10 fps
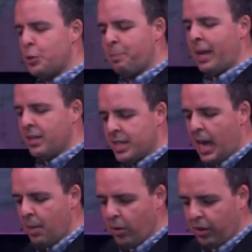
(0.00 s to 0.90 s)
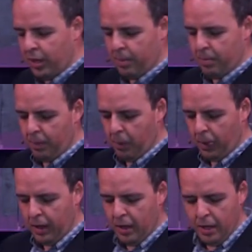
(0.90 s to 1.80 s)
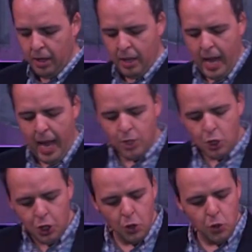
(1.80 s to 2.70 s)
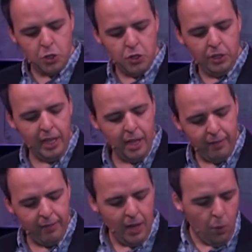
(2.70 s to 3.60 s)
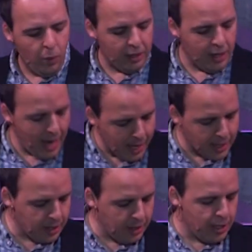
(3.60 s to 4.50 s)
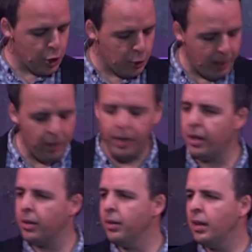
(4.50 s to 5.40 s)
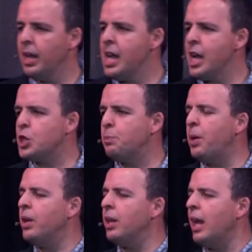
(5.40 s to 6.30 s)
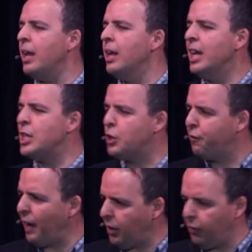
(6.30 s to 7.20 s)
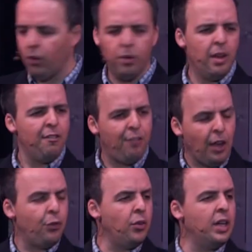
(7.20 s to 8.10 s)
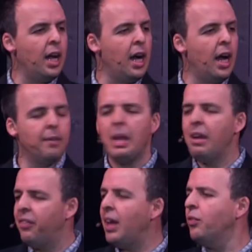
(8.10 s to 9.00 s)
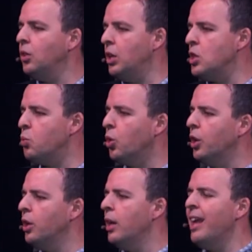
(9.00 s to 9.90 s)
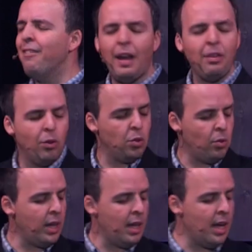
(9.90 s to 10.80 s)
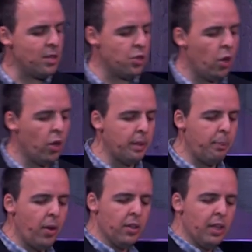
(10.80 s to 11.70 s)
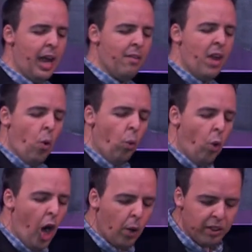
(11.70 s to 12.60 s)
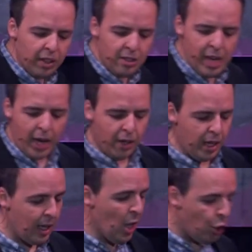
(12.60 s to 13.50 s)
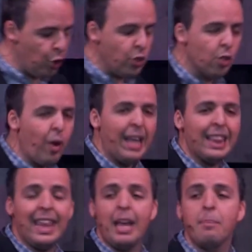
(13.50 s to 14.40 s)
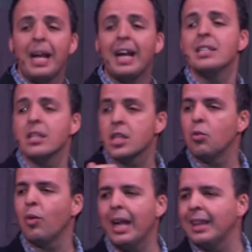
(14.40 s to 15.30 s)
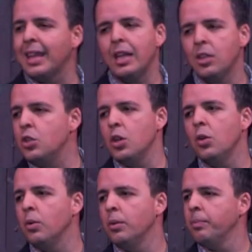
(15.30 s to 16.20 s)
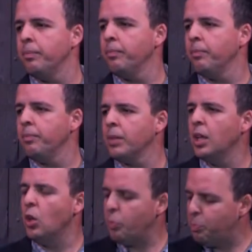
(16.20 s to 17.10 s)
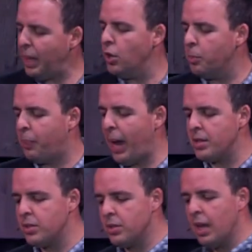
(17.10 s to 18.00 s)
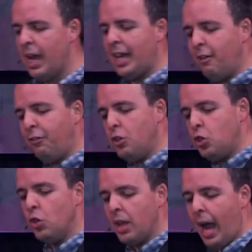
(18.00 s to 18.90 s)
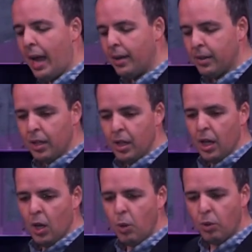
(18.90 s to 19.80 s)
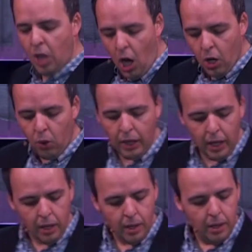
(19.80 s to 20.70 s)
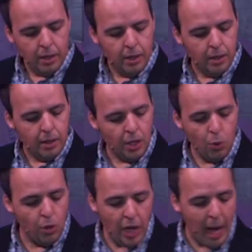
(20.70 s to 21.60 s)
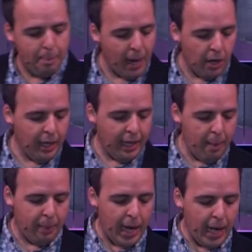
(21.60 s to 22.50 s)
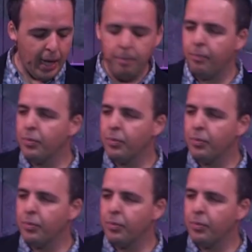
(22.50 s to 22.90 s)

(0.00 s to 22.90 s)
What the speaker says: spend time with Him. And choose to live with an excellent spirit. A spirit that is faithful to God, faithful to His Word, faithful to what He has called upon your life. Walk with integrity. Do the right thing because it's the right thing to do. Be your best. And if you do that, you will not barely get by.